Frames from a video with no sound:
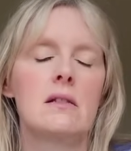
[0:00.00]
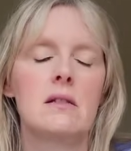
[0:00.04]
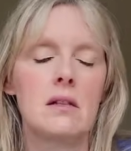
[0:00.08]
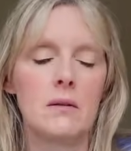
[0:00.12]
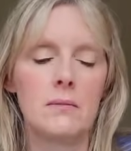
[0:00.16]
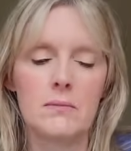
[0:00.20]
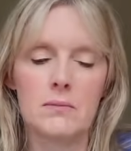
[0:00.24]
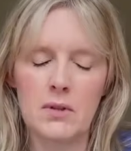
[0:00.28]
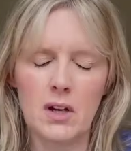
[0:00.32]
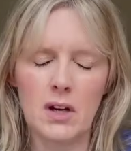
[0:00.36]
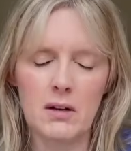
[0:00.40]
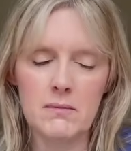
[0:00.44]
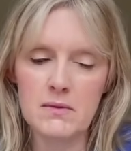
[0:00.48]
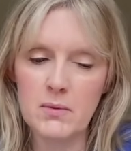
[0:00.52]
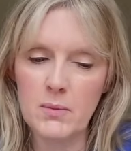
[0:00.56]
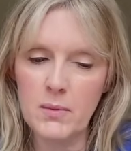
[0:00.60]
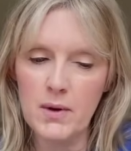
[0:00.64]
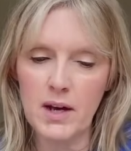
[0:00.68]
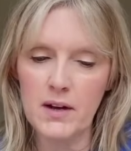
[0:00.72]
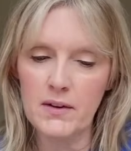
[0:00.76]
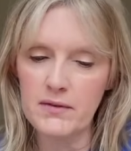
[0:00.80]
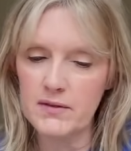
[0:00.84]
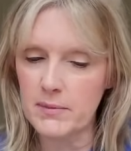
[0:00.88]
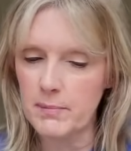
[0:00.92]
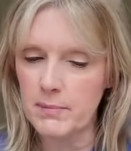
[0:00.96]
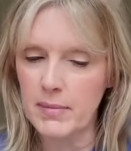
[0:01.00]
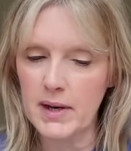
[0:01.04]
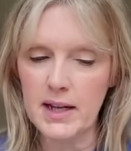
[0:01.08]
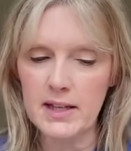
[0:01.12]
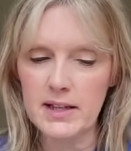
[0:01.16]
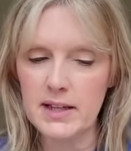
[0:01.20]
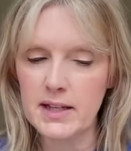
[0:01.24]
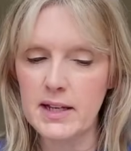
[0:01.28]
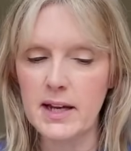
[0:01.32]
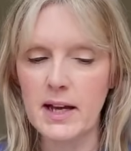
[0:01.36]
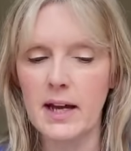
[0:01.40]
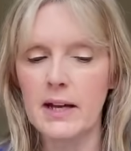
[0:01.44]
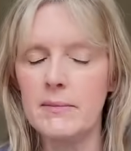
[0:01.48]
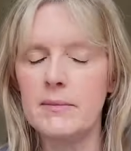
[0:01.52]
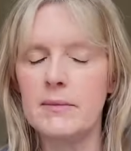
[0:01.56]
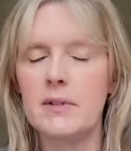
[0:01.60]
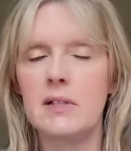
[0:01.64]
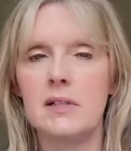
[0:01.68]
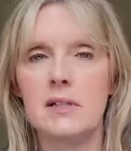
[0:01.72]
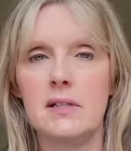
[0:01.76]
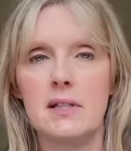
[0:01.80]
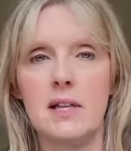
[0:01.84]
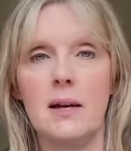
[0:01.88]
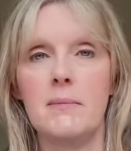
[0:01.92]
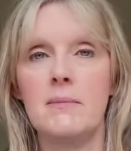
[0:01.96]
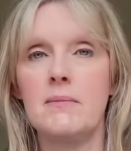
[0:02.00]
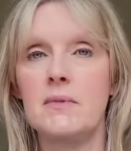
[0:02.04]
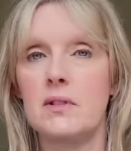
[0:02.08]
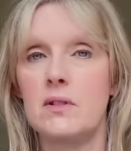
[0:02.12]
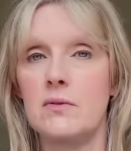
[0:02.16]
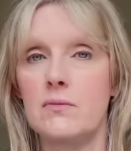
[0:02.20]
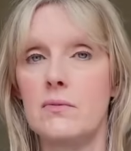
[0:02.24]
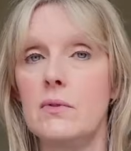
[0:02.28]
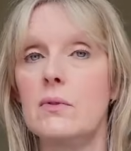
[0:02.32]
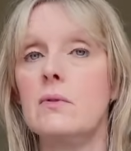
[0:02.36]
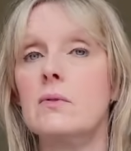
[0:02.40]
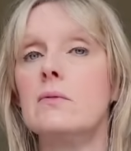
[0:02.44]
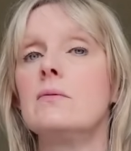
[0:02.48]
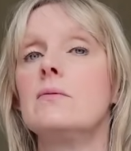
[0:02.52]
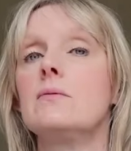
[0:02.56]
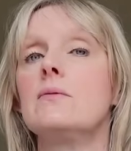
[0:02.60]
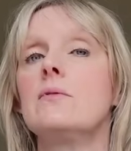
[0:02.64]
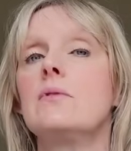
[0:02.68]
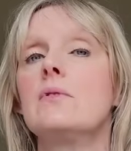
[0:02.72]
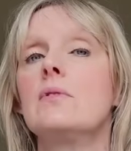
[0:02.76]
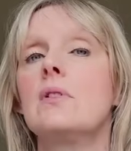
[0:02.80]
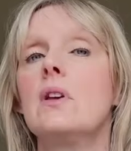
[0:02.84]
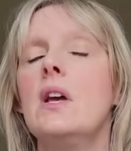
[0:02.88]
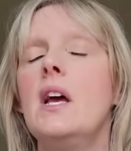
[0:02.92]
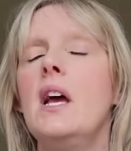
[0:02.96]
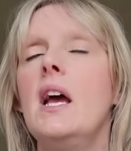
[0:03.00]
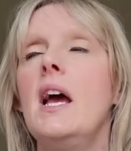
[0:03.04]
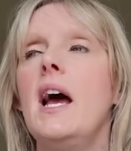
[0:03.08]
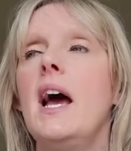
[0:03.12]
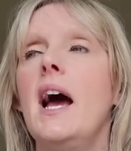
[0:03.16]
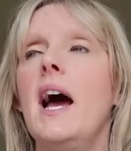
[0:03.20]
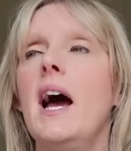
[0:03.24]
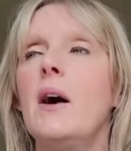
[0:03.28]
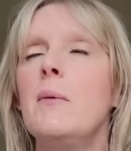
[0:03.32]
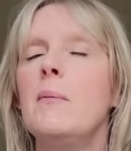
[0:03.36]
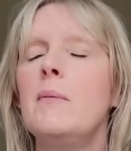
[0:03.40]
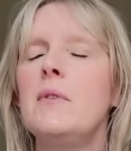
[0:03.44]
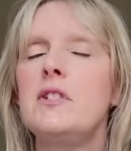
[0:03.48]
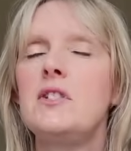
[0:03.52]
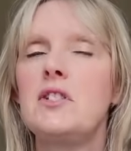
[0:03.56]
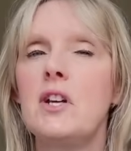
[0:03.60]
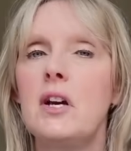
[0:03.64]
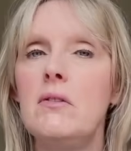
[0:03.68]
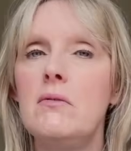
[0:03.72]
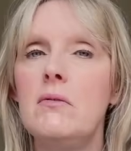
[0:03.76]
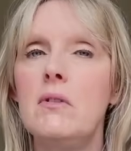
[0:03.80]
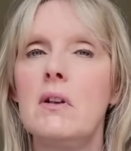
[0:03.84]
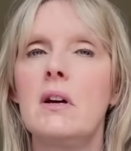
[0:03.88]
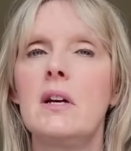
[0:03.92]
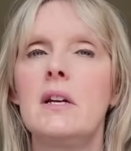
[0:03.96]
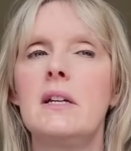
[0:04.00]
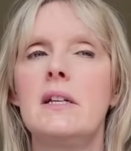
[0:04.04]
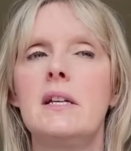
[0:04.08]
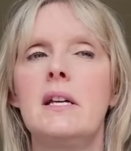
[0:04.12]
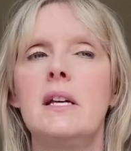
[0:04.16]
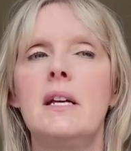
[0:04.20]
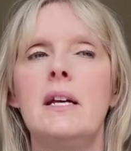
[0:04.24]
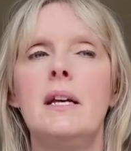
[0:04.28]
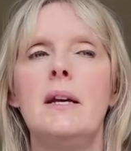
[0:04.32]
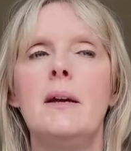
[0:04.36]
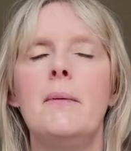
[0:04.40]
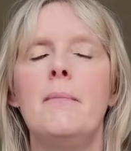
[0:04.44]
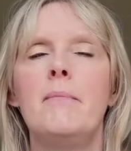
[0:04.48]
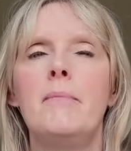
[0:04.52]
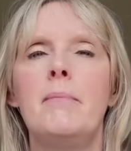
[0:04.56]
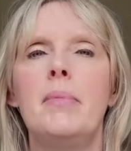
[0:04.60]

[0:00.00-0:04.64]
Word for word: Sometimes we have to play the game because them's the rules and we don't like it,